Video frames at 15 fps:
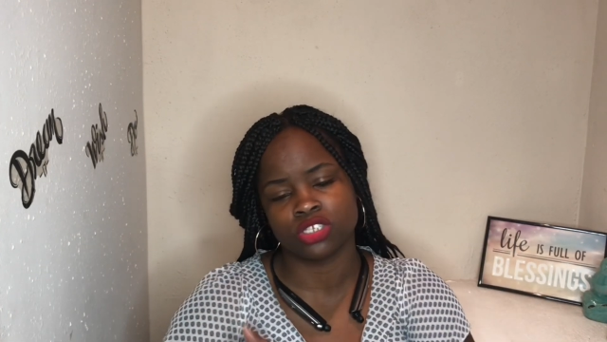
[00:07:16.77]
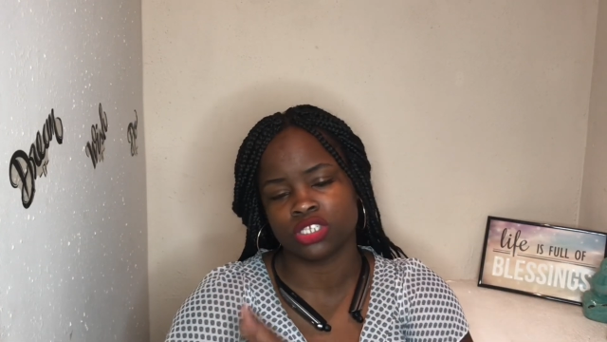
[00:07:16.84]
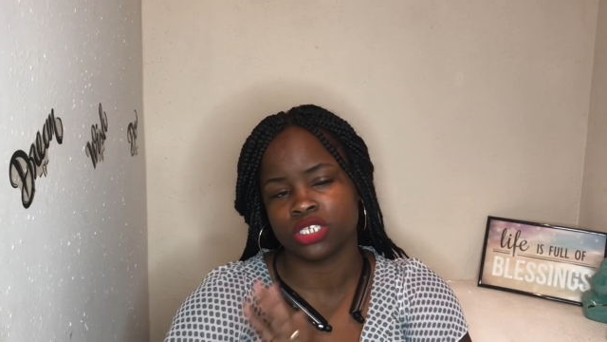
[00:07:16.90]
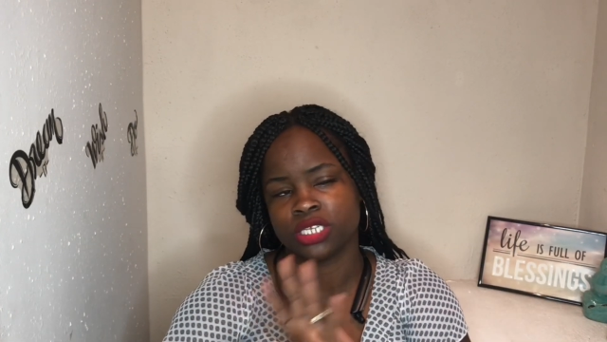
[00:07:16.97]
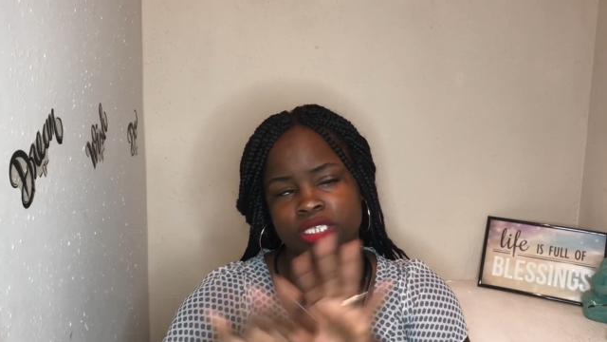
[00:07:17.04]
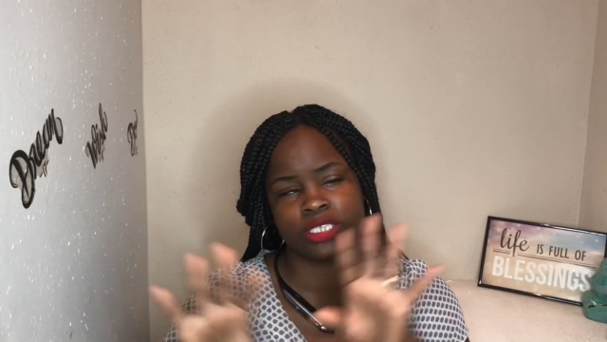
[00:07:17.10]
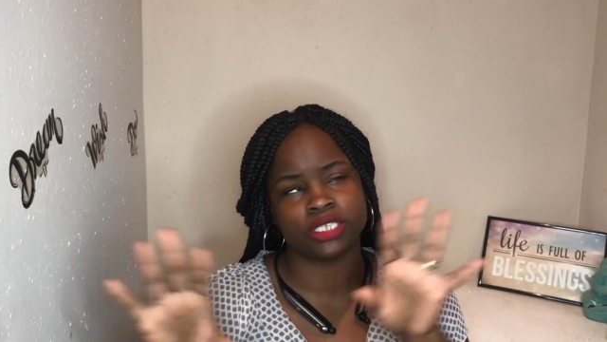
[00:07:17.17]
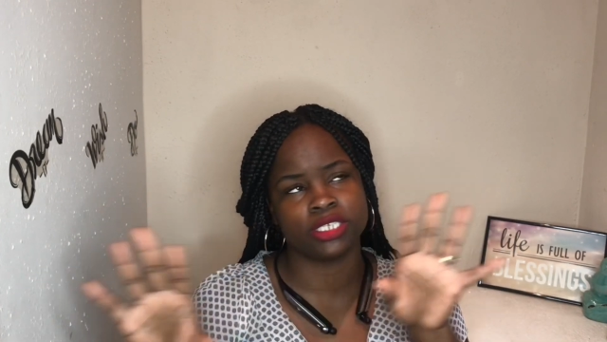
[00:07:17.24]

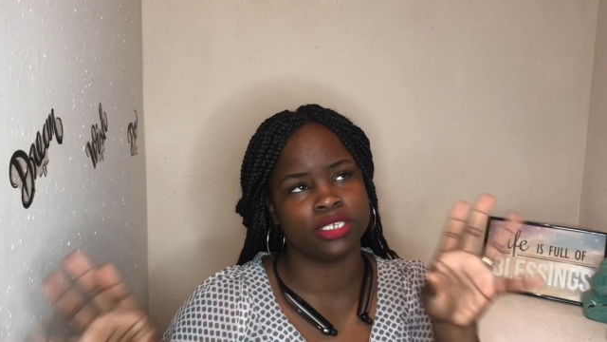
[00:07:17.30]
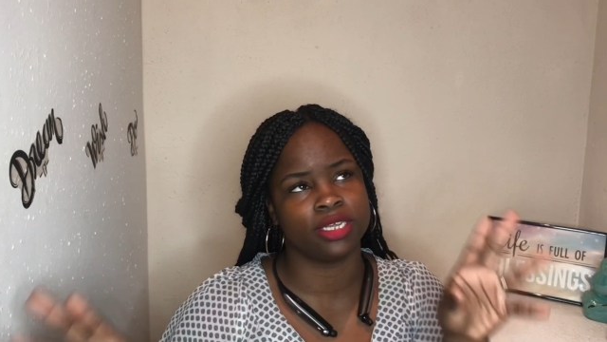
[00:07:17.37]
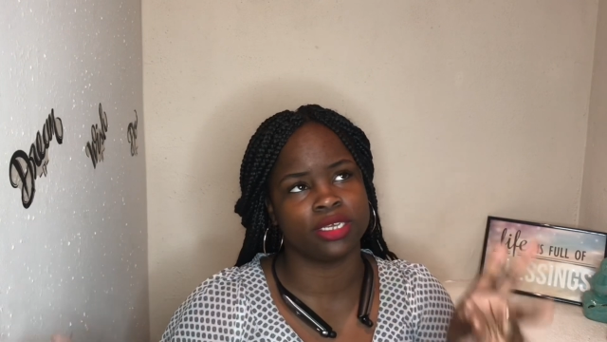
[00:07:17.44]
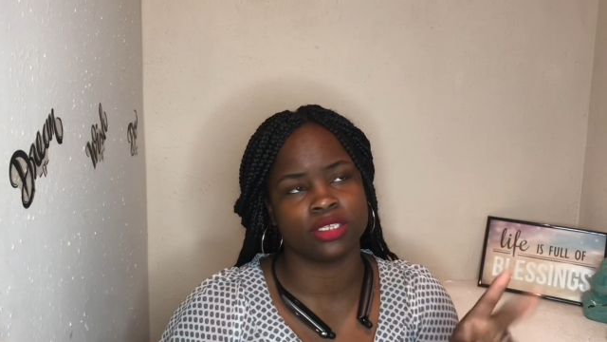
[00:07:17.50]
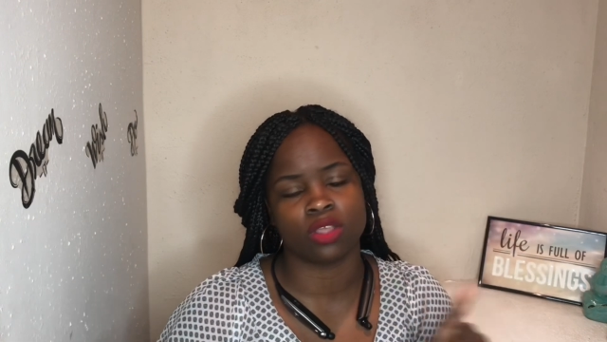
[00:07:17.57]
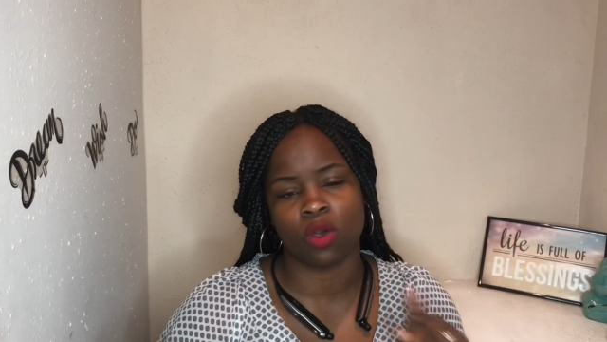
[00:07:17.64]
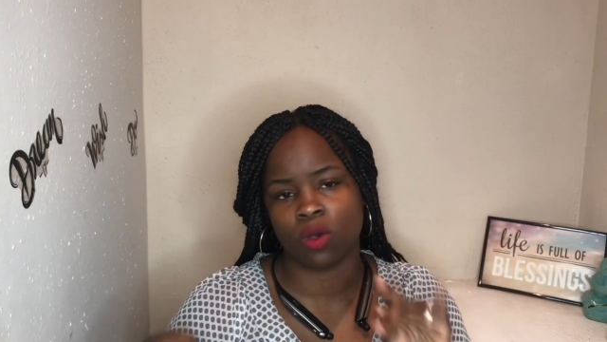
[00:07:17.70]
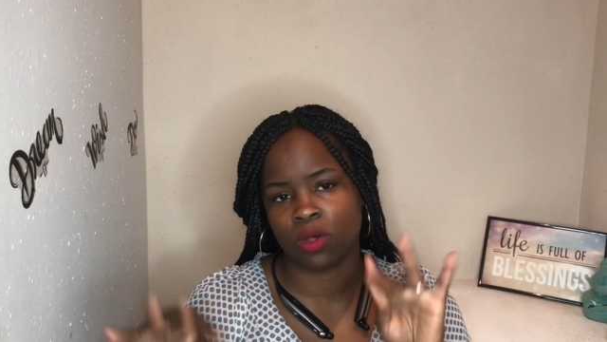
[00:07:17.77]
She
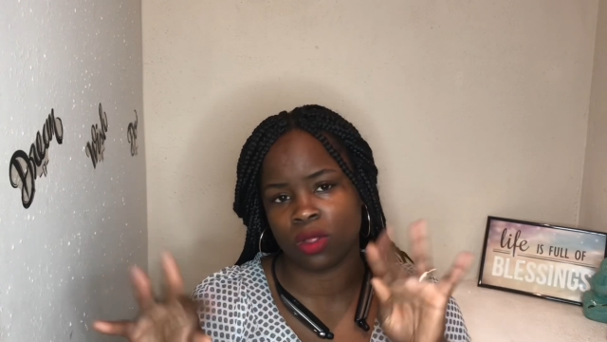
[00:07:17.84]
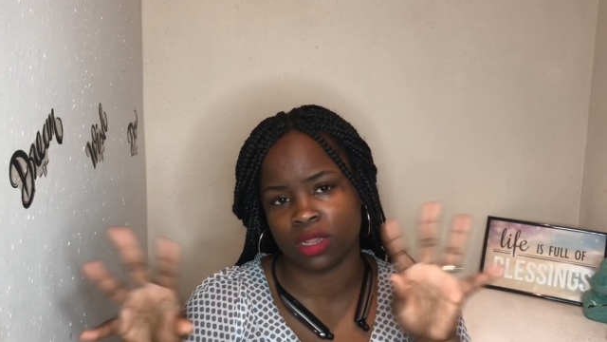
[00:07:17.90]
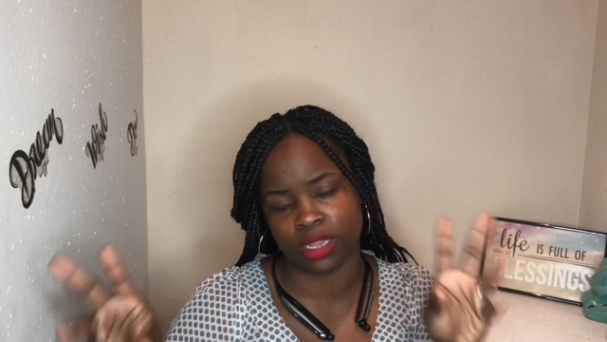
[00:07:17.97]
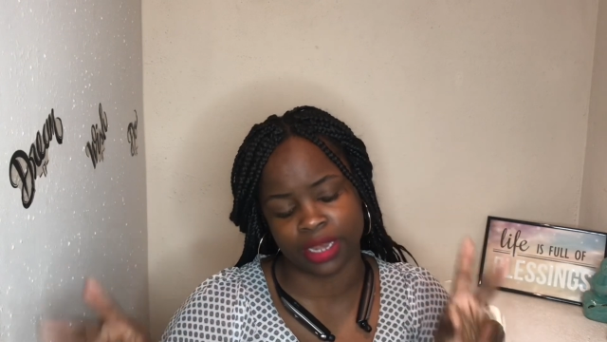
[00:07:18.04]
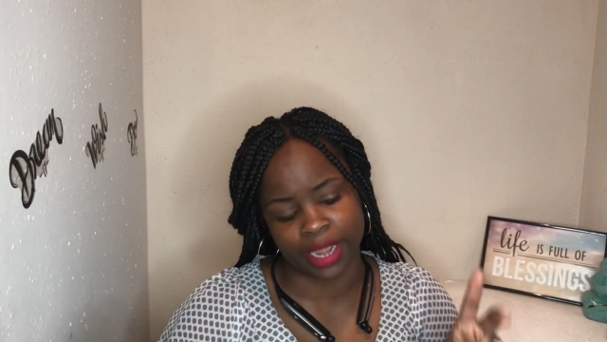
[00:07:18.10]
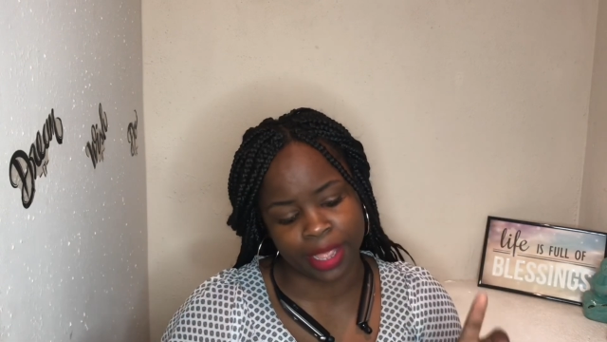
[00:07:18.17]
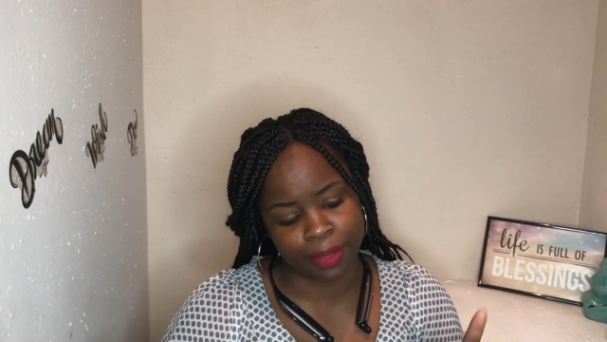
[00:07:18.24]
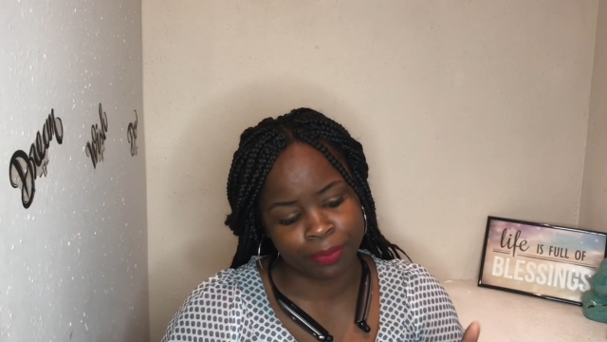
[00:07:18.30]
does all
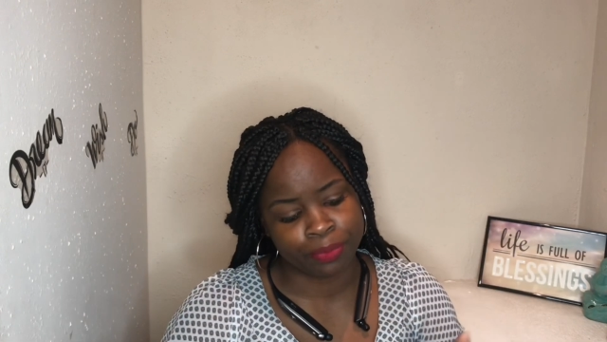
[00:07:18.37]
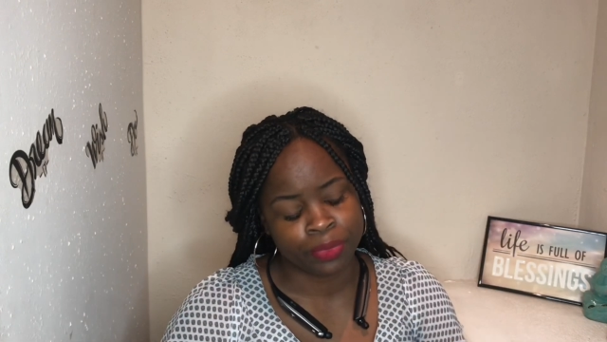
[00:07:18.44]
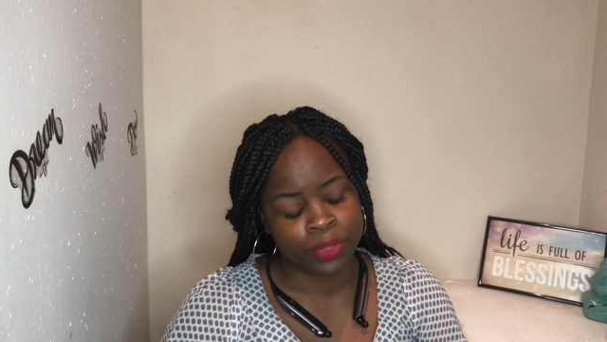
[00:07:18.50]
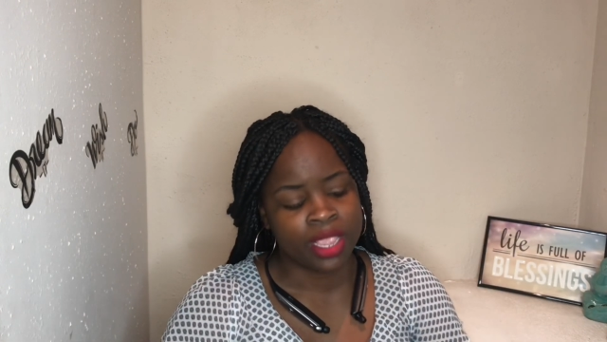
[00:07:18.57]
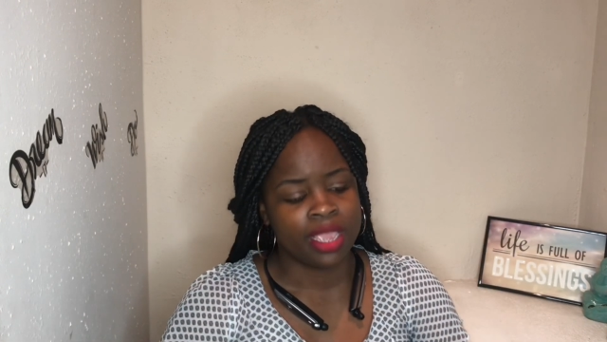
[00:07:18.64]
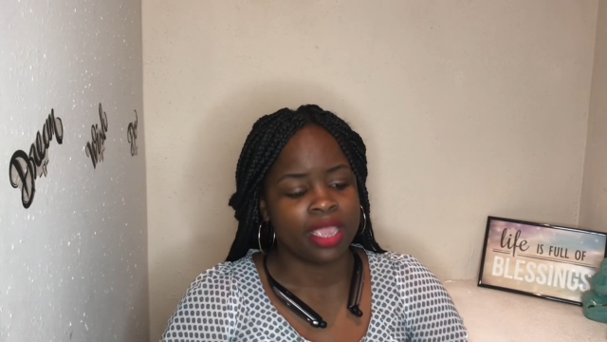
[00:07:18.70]
of that.